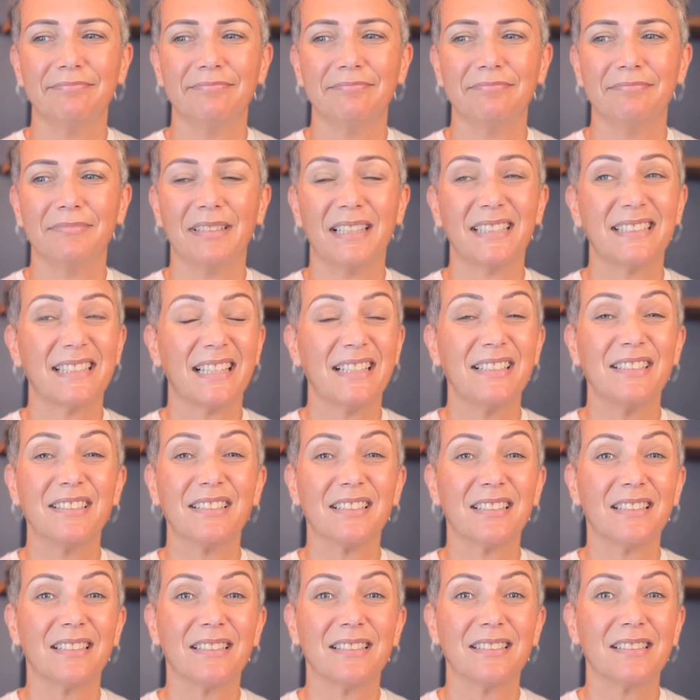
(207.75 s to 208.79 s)

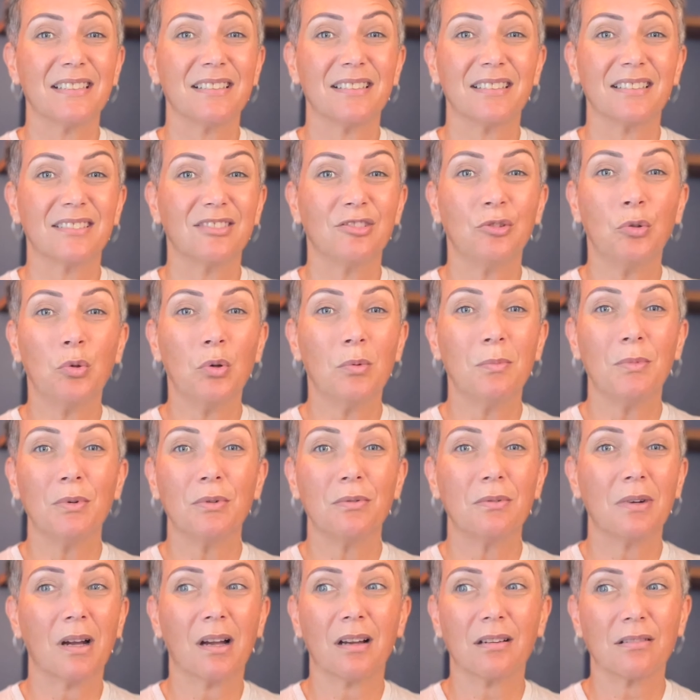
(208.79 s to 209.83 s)
essentially is a
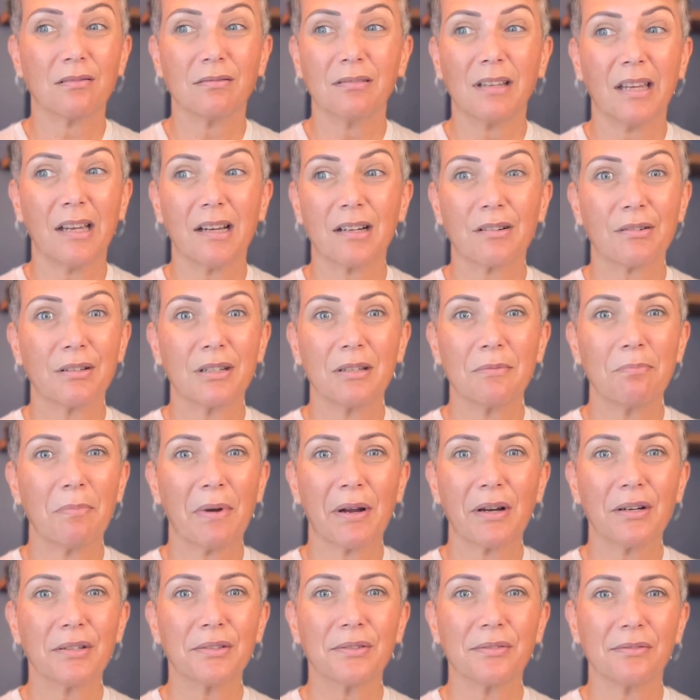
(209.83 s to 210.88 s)
normal kind of caring
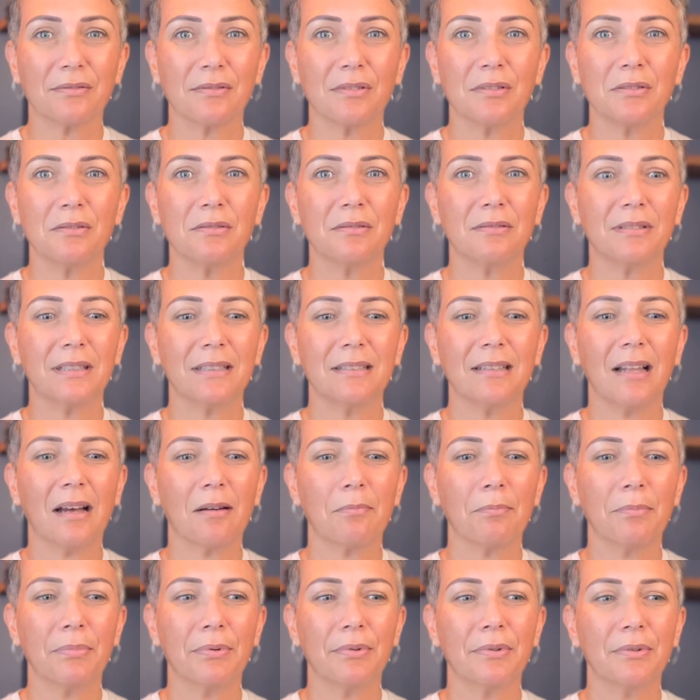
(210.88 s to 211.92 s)
person, who end
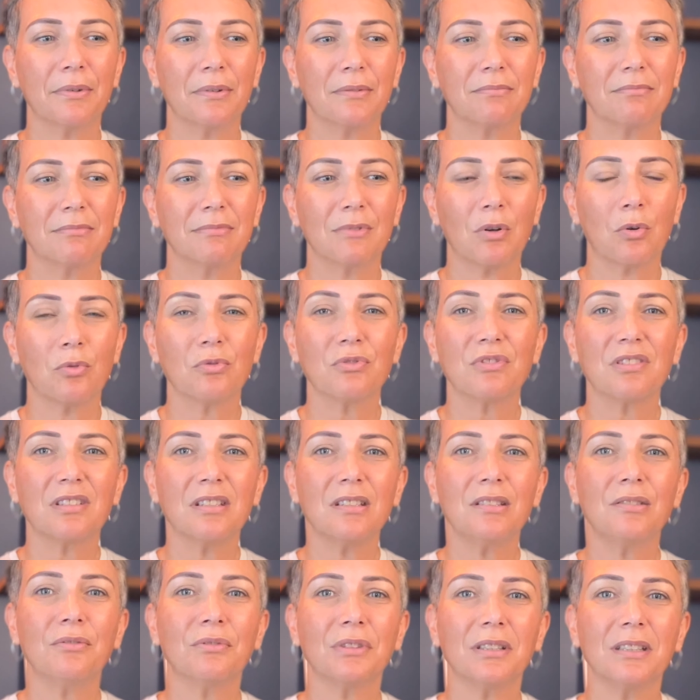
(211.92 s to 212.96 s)
up
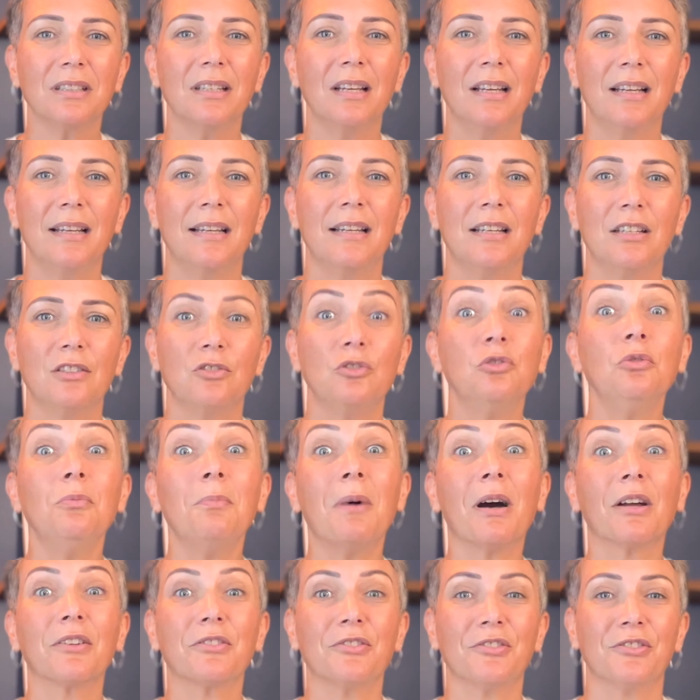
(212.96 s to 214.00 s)
considering too
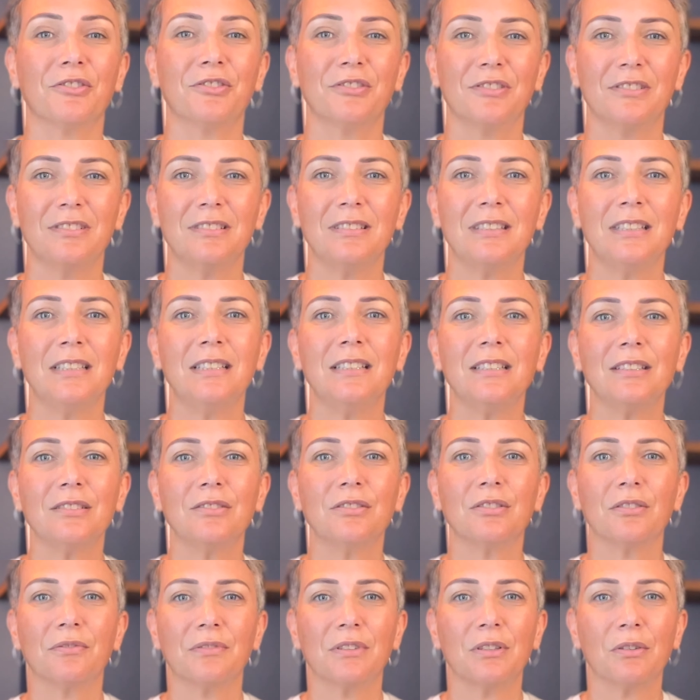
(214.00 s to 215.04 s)
much the needs
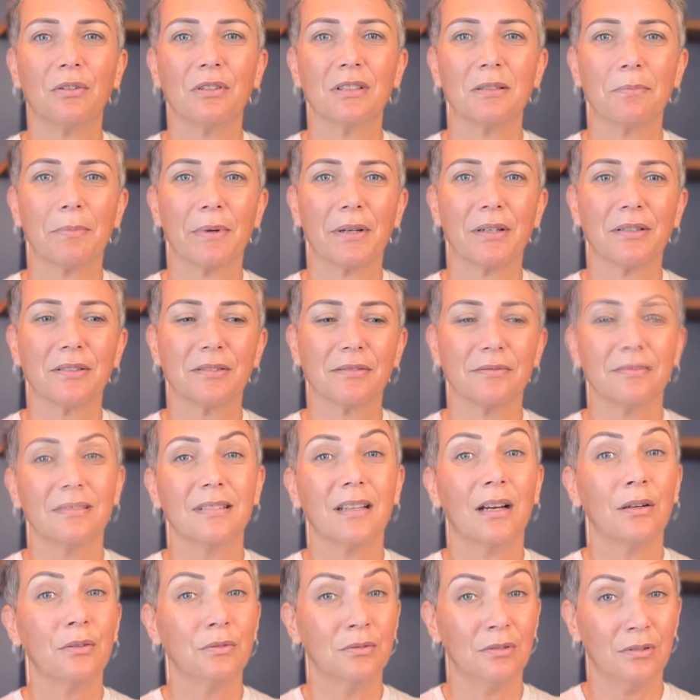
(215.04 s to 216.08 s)
of the other person.
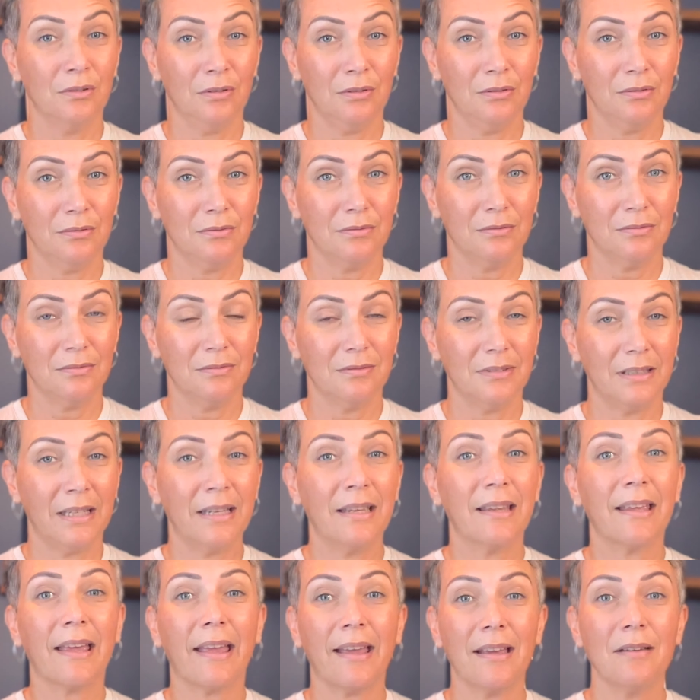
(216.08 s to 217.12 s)
Although
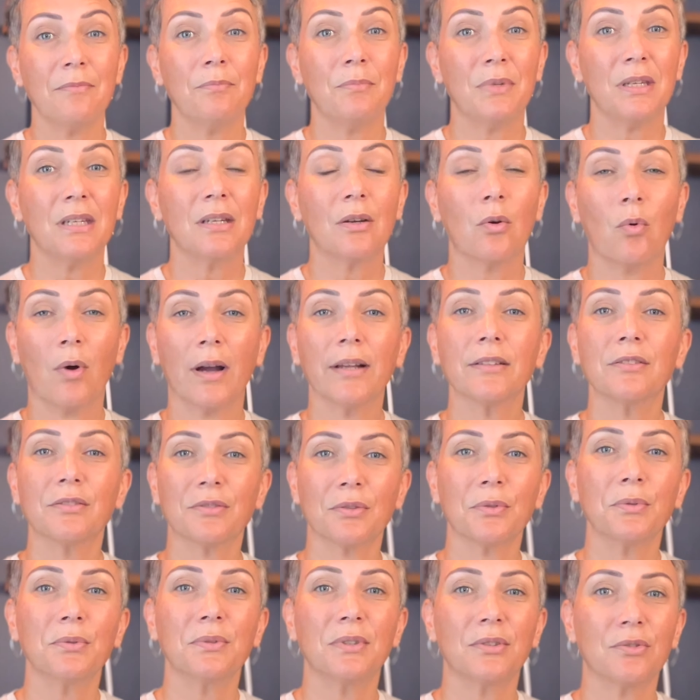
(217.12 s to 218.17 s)
it can be quite
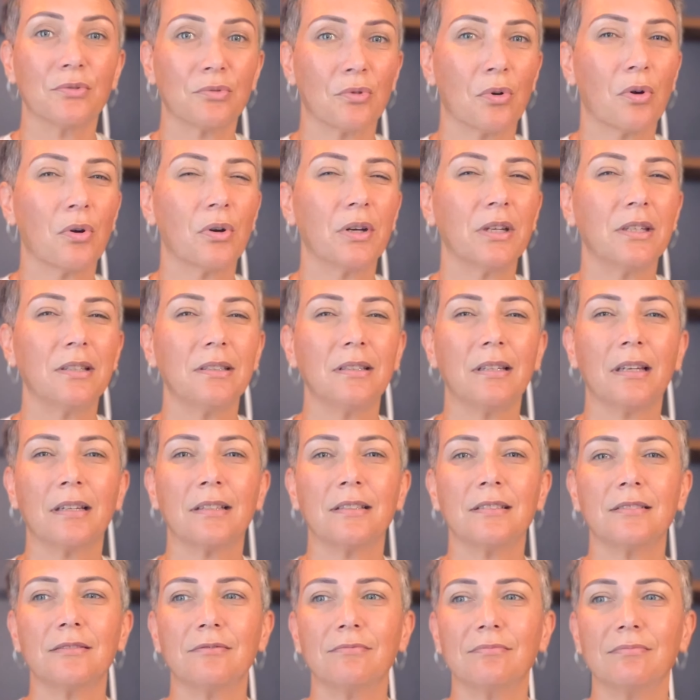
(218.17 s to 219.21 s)
soul destroying
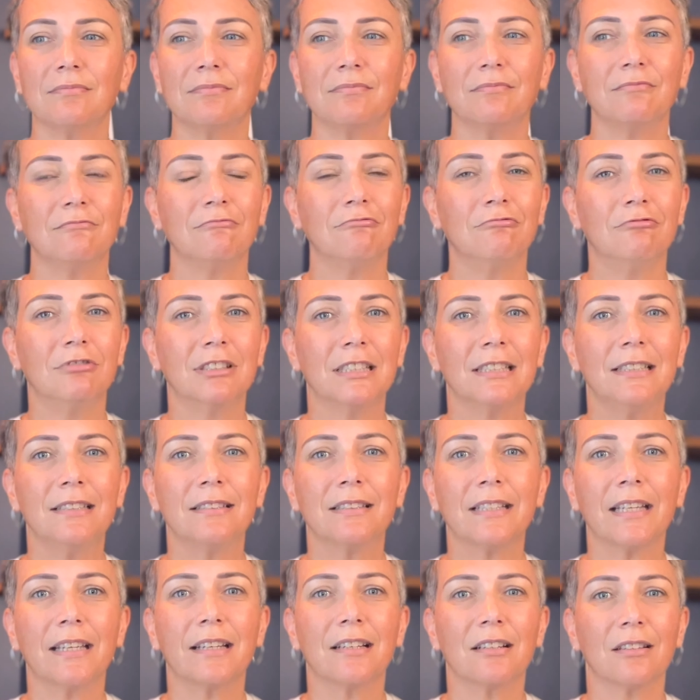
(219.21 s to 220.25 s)
and really
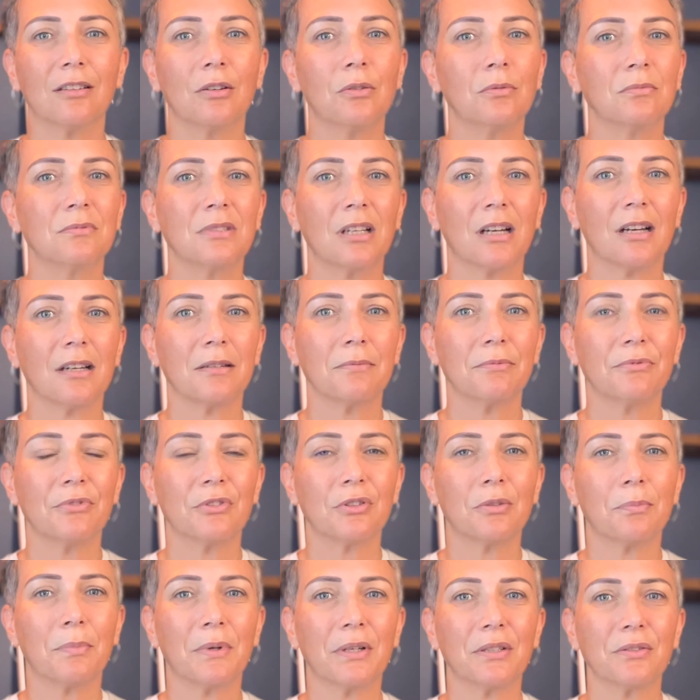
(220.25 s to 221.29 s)
take a long time for
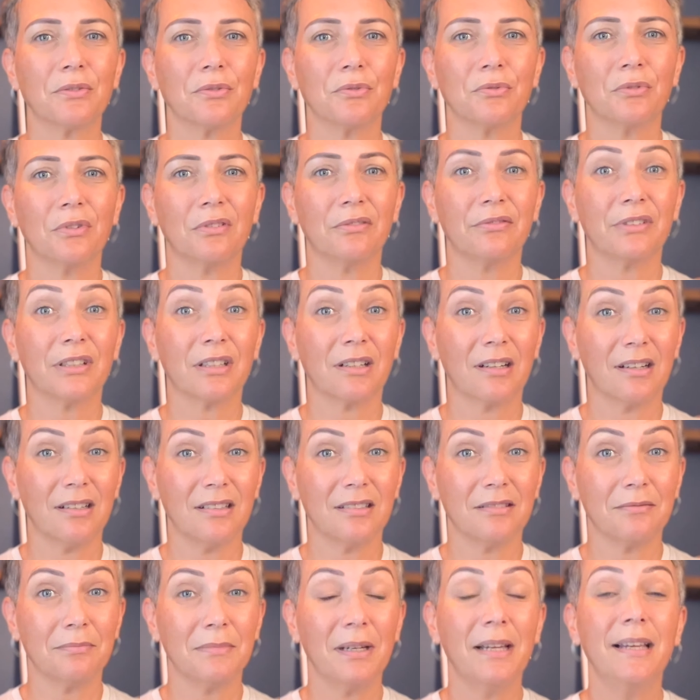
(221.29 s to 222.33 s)
a person to
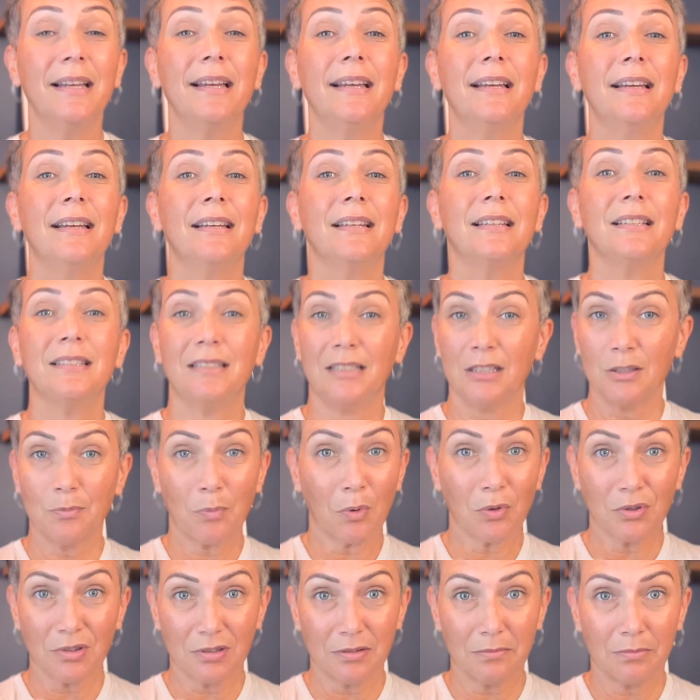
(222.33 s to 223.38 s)
overcome, it is
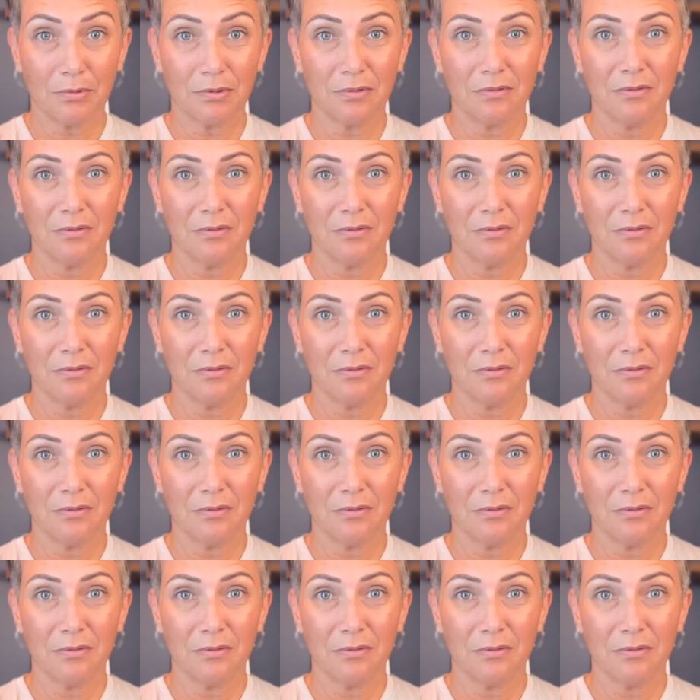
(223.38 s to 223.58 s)
possible.